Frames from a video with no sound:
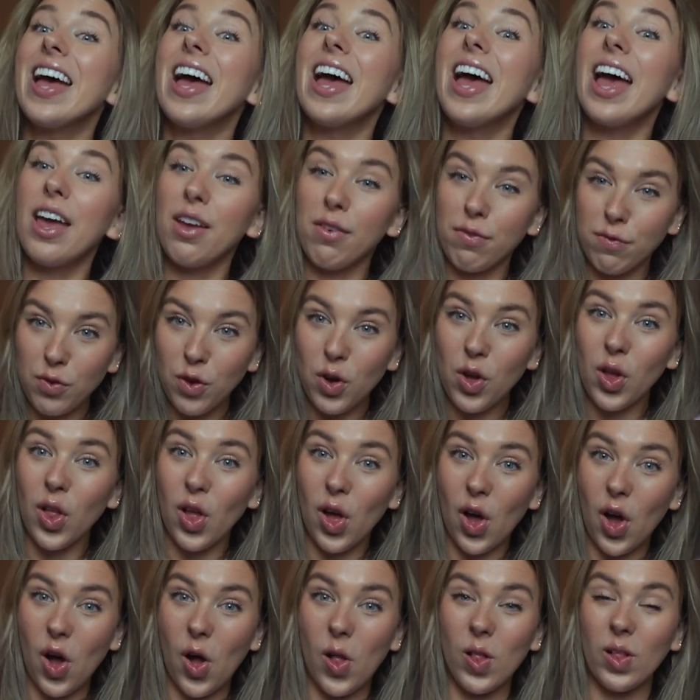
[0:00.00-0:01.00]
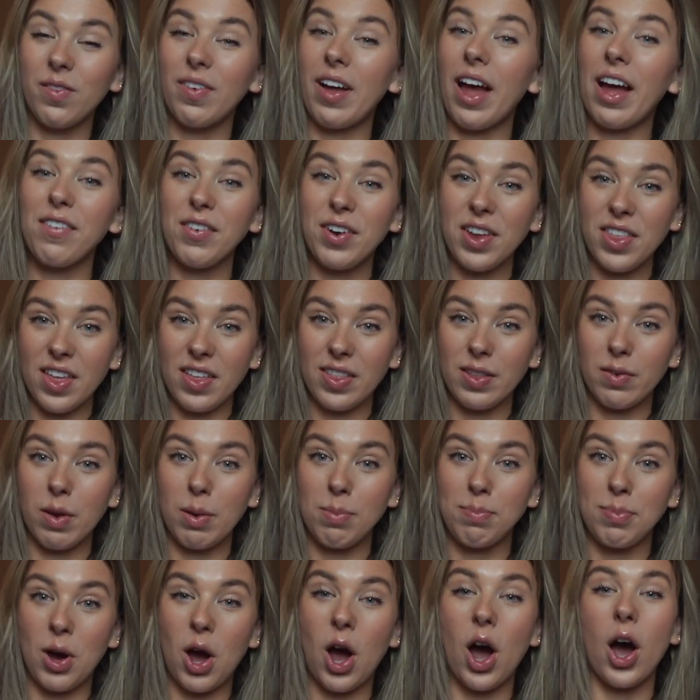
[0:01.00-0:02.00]
a full haul of everything that we
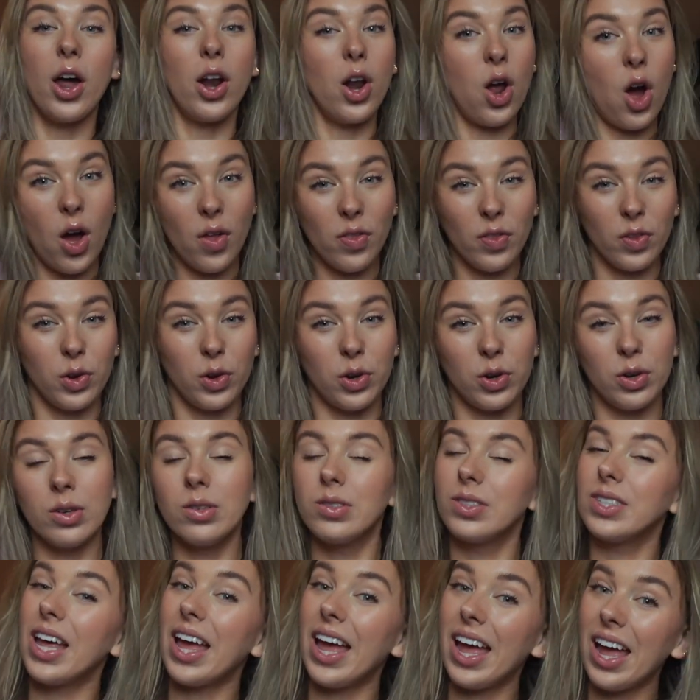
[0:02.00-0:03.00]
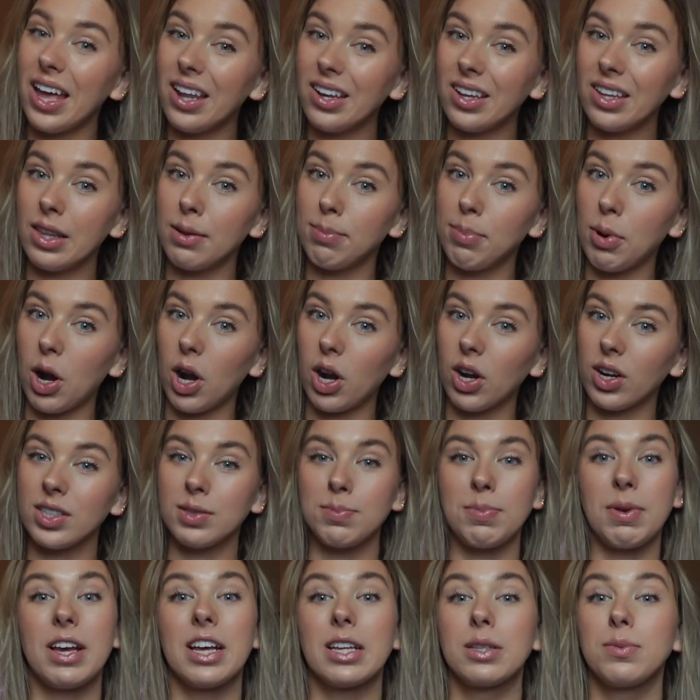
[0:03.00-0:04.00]
bought on the cruise and in the parks,
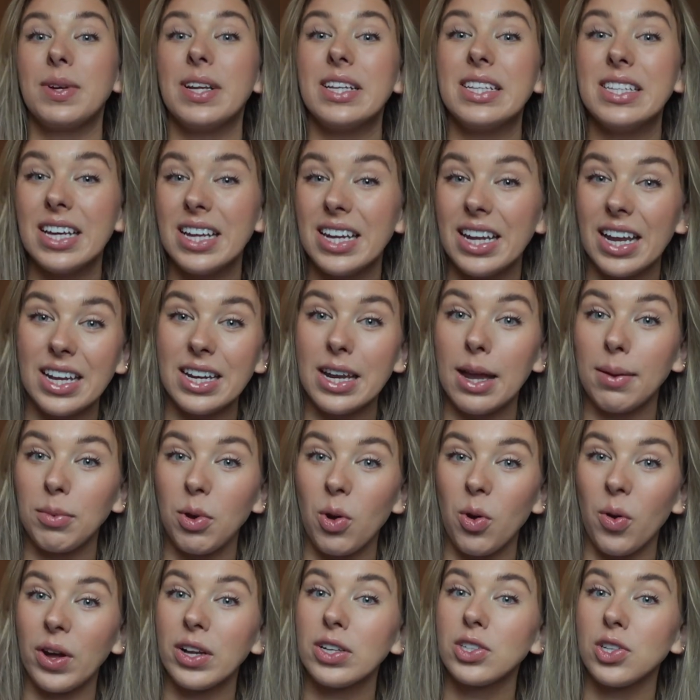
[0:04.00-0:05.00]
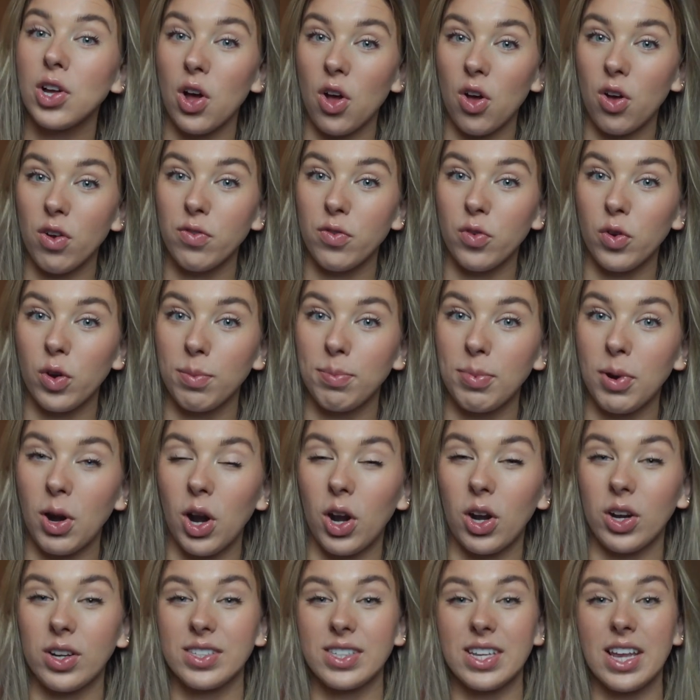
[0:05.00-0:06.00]
because we did end up going to all 4
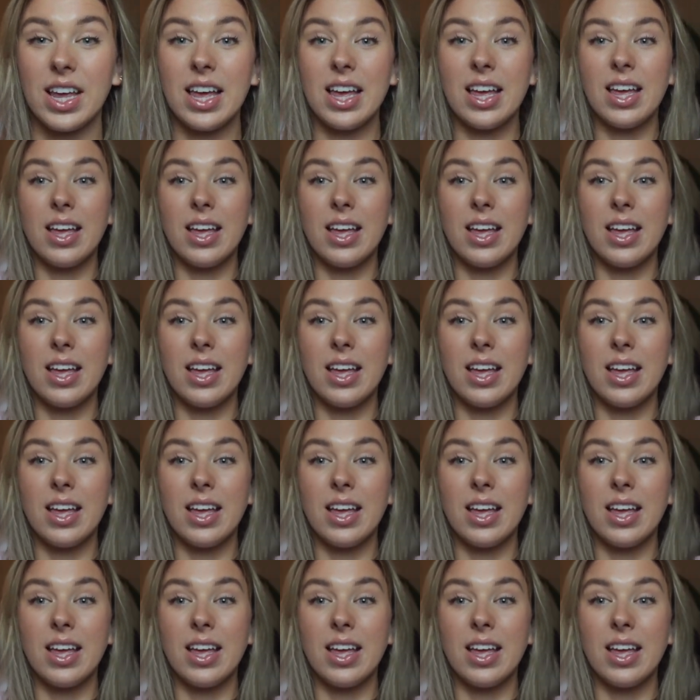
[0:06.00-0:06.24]
parks.